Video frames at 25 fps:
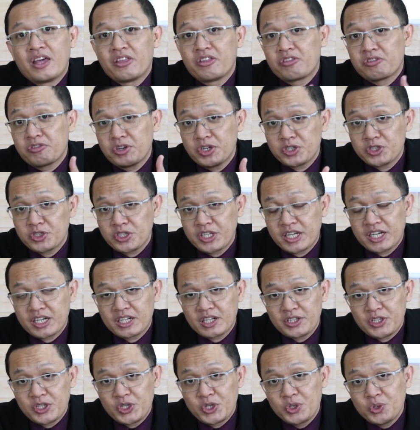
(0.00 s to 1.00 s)

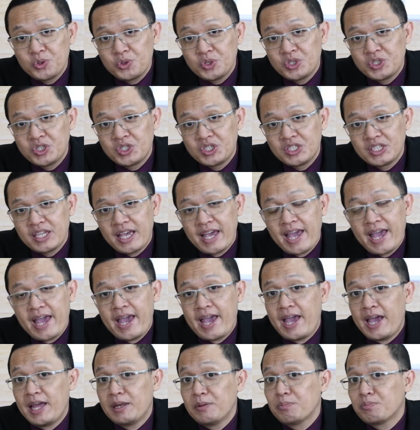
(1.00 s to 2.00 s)
theoretical use
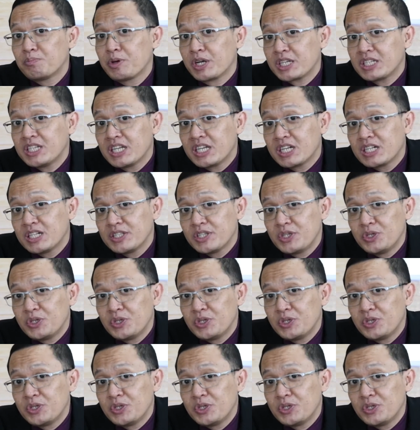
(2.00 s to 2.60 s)
and practical